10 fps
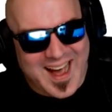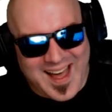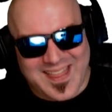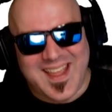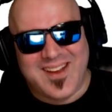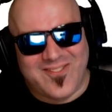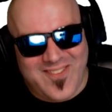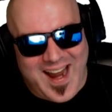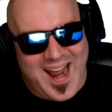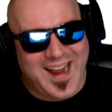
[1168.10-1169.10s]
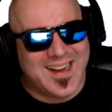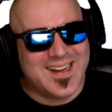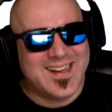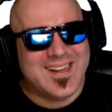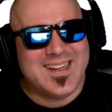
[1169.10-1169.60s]
I think Ray
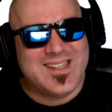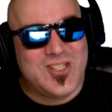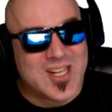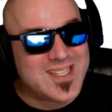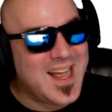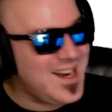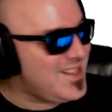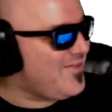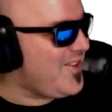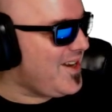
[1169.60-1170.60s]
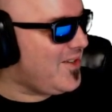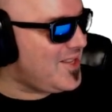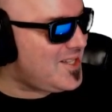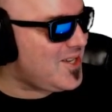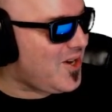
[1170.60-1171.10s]
just ended the video.
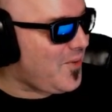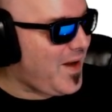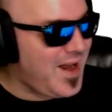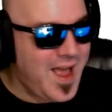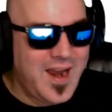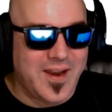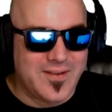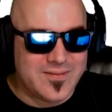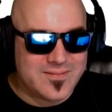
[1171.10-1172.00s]
This is a good way to end it.